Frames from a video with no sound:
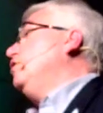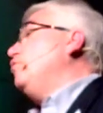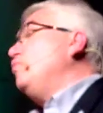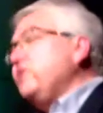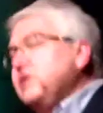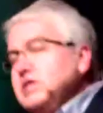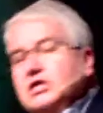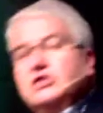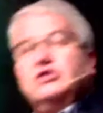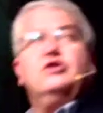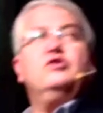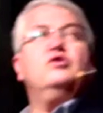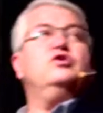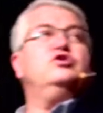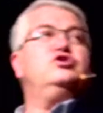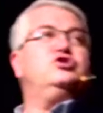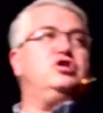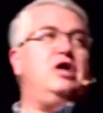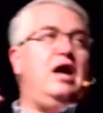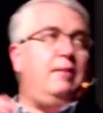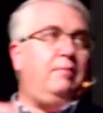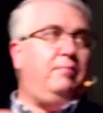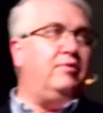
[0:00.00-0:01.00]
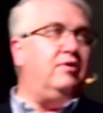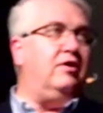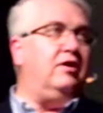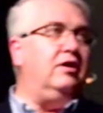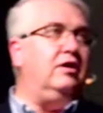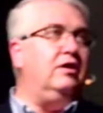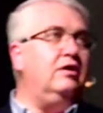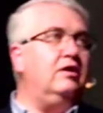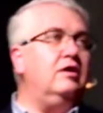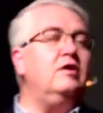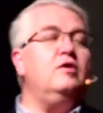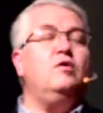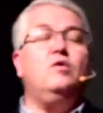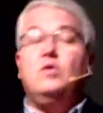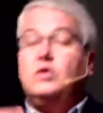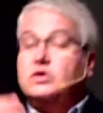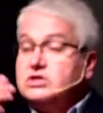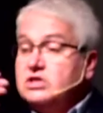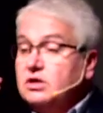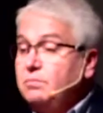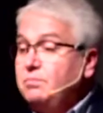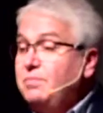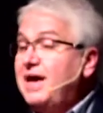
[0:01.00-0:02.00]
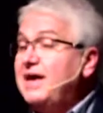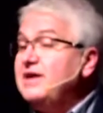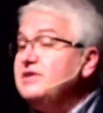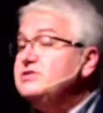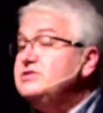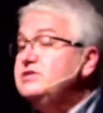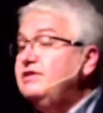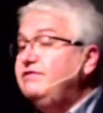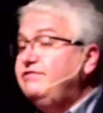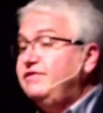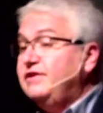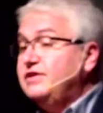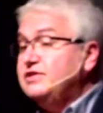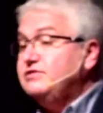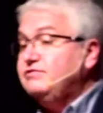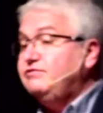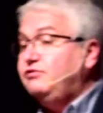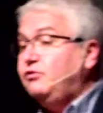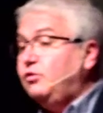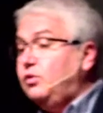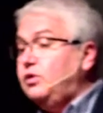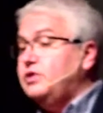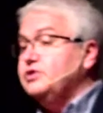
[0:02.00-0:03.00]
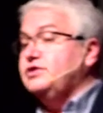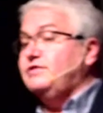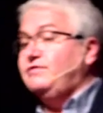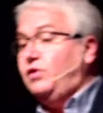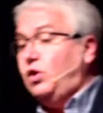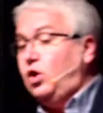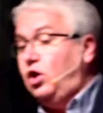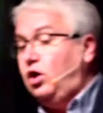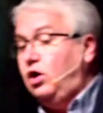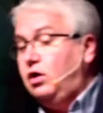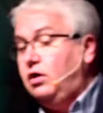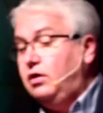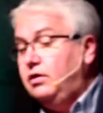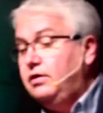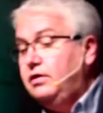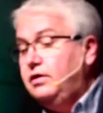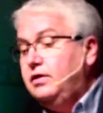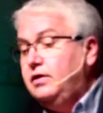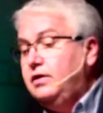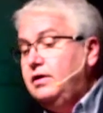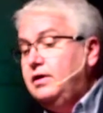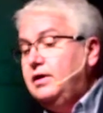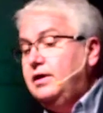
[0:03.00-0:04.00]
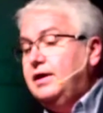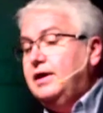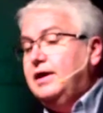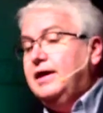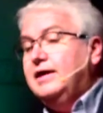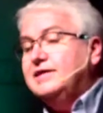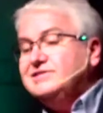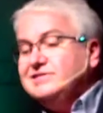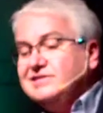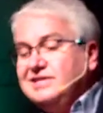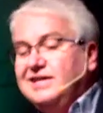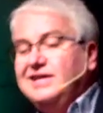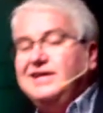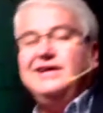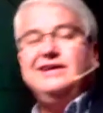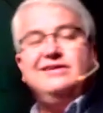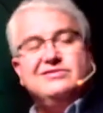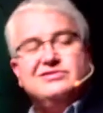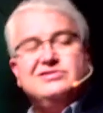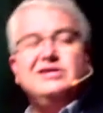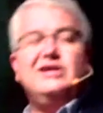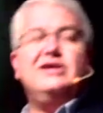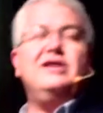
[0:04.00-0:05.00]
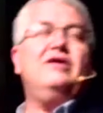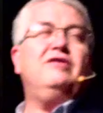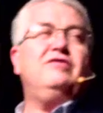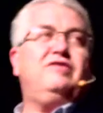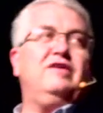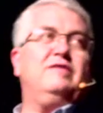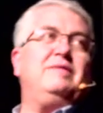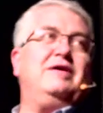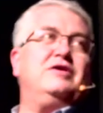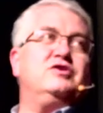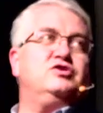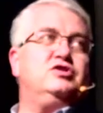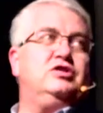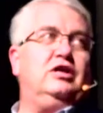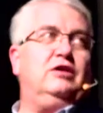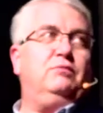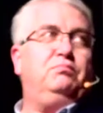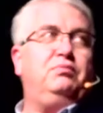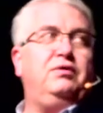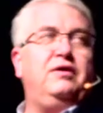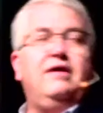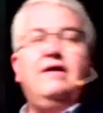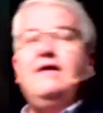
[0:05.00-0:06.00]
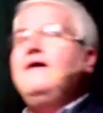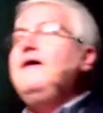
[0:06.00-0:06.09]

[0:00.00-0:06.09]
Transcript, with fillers: We need the good shepherd who is the best defense for us of all. And see, here's another thing about sheep